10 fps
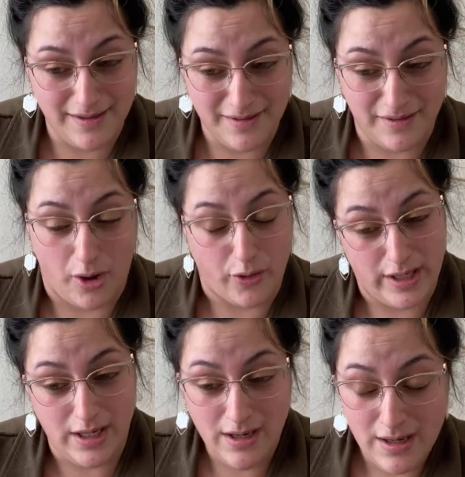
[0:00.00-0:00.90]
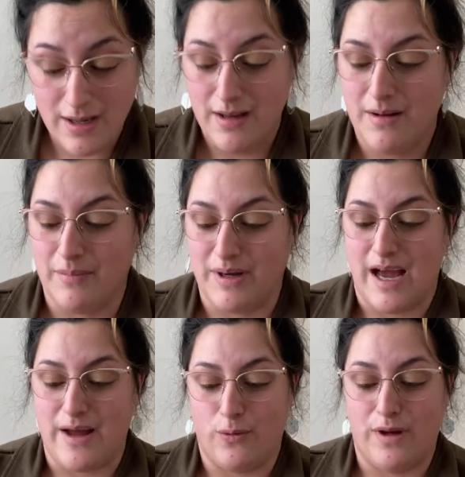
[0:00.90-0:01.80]
sorry, but
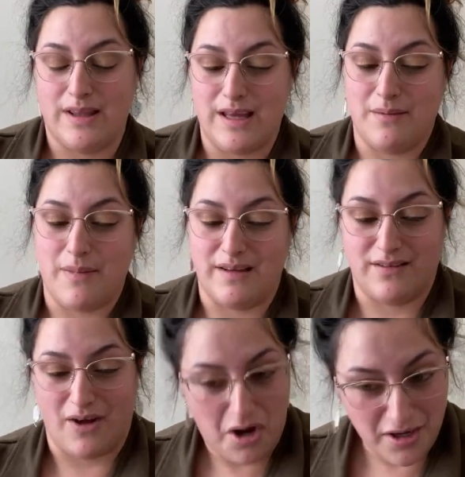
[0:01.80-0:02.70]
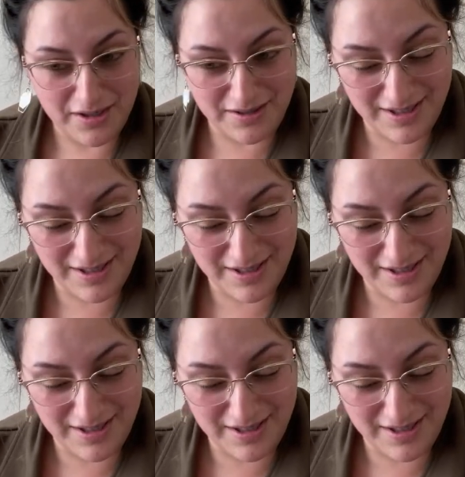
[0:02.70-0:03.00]
I don't want that in my stock.